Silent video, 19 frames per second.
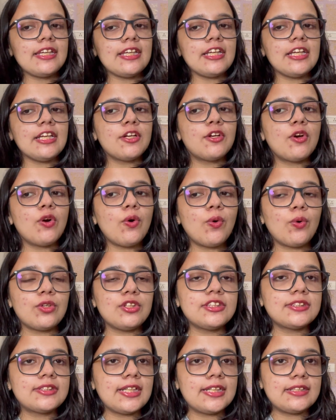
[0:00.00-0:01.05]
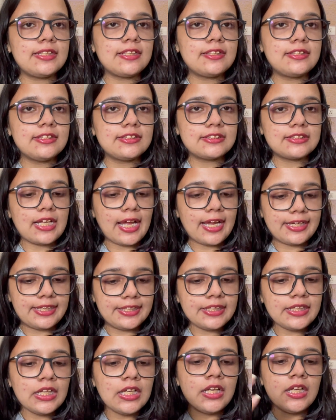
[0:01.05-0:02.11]
key goals that the
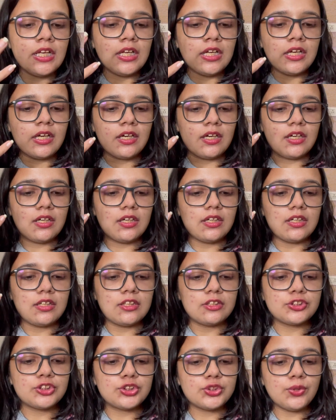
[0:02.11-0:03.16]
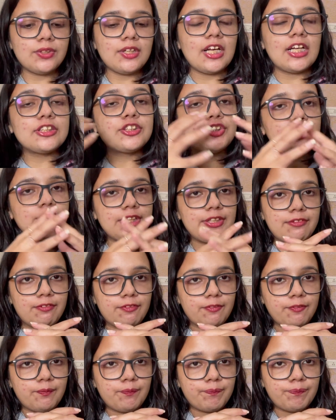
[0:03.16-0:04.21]
design uh, should
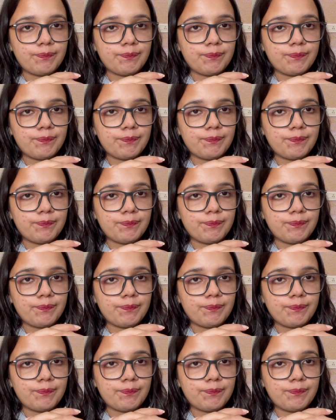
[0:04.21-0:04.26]
achieve